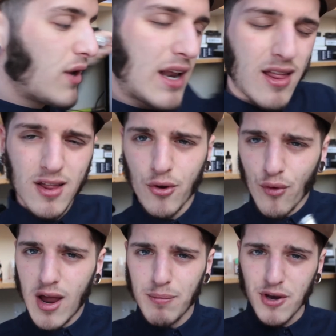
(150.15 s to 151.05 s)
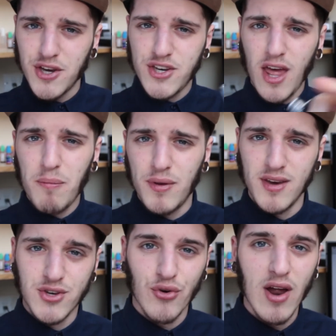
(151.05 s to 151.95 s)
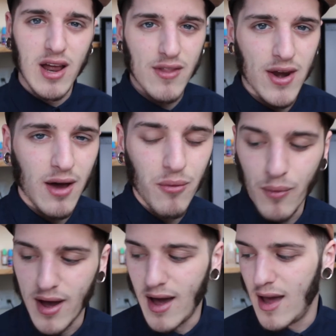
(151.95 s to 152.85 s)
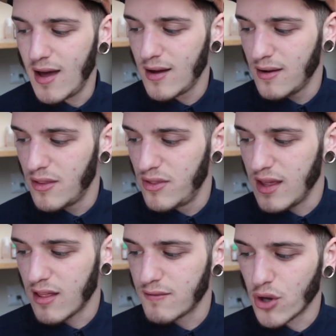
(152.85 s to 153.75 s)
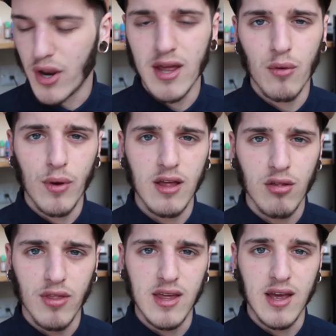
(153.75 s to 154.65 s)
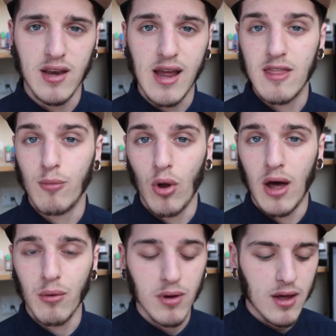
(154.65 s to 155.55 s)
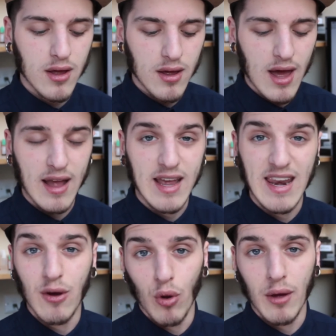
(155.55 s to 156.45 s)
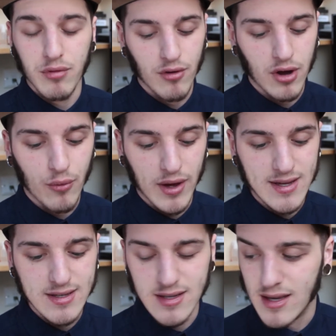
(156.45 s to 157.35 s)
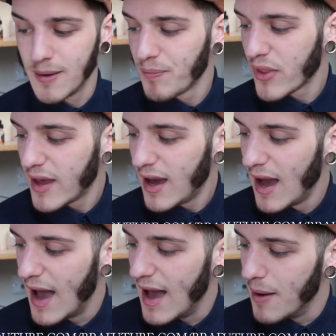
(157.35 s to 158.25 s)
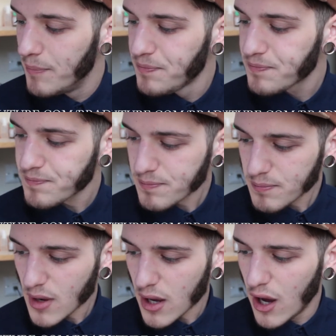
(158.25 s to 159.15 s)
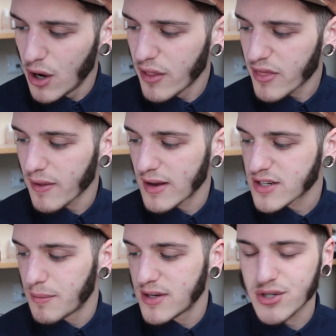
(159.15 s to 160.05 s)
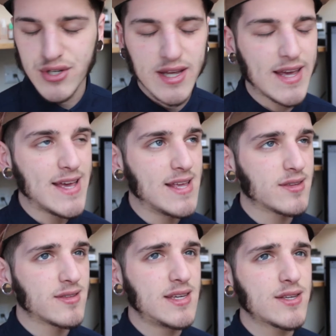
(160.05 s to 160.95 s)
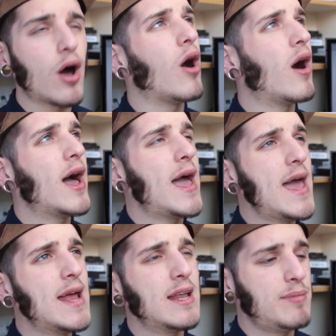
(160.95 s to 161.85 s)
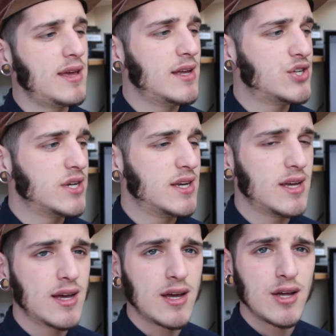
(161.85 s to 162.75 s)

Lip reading: really scrape and tip and try and get that out, where these have done it in a way so that you can get it all out, sorry, quite easily. Another thing that I should mention is these are 80 PG